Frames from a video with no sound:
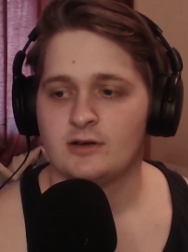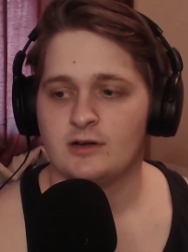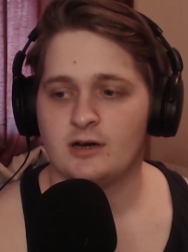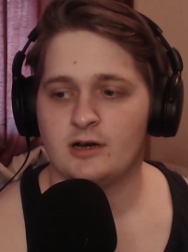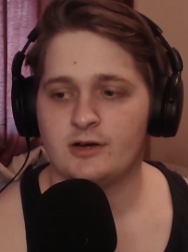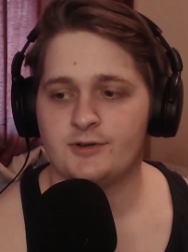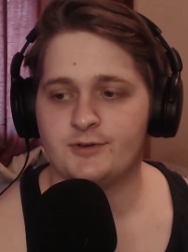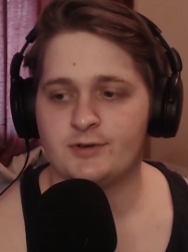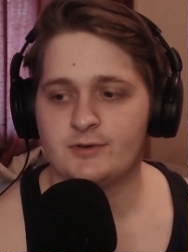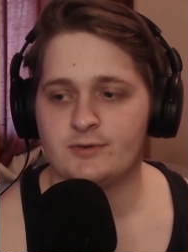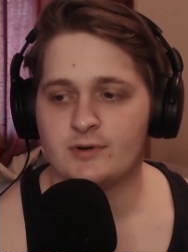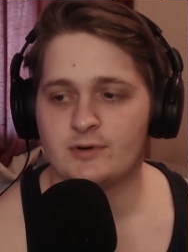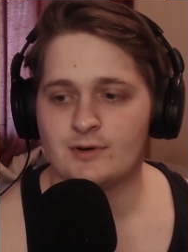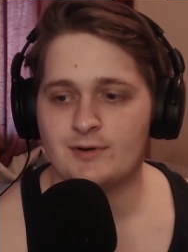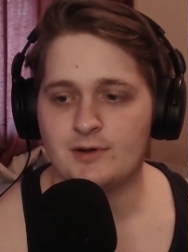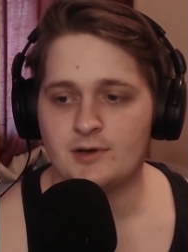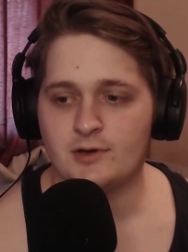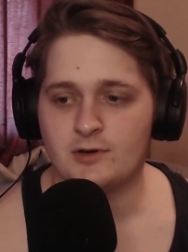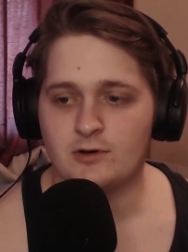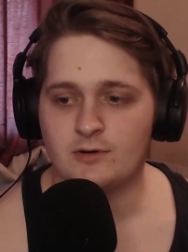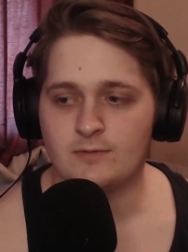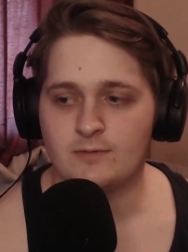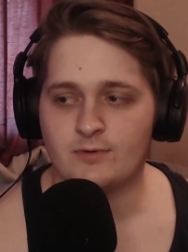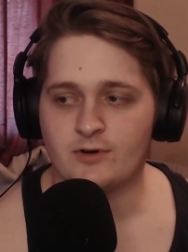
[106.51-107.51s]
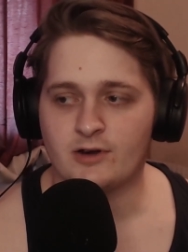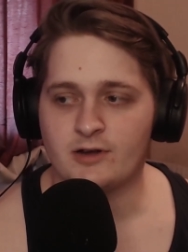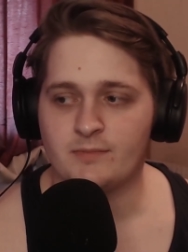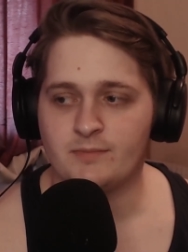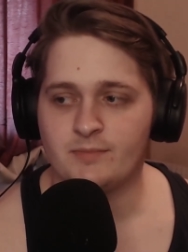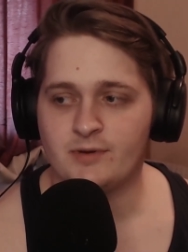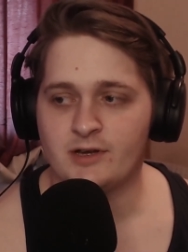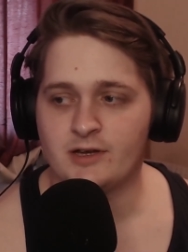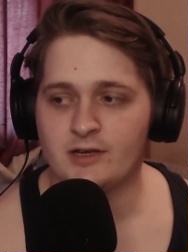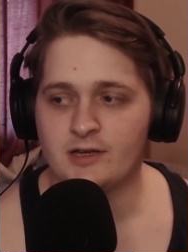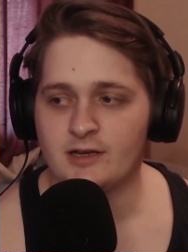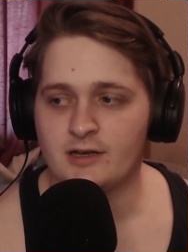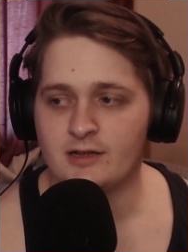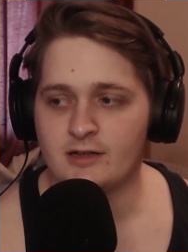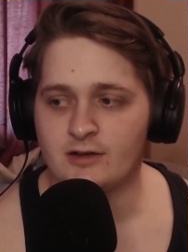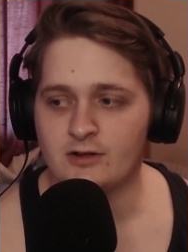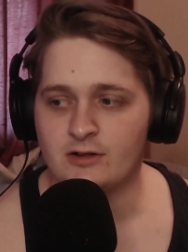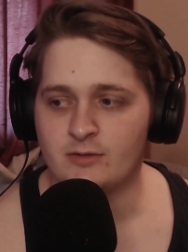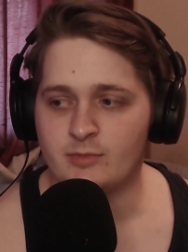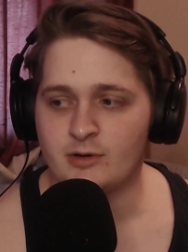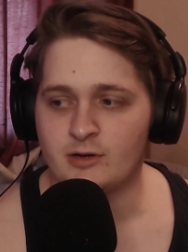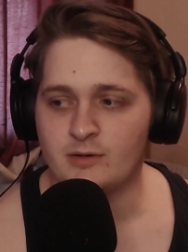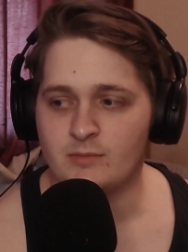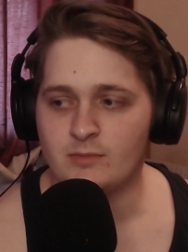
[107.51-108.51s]
I do want to incorporate Piggy a little
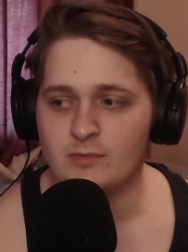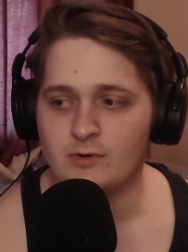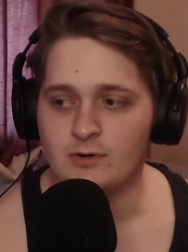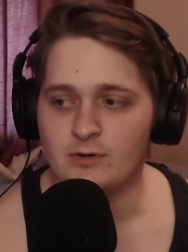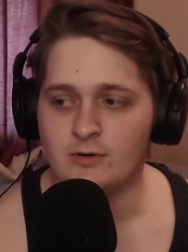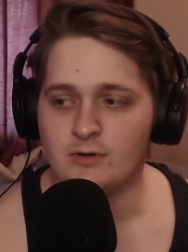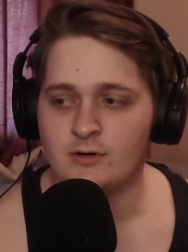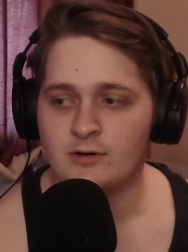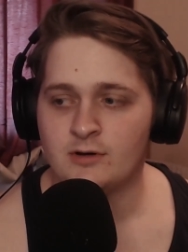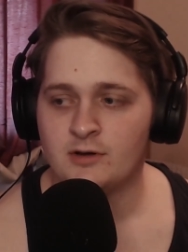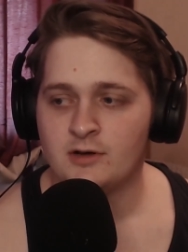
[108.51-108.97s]
bit more,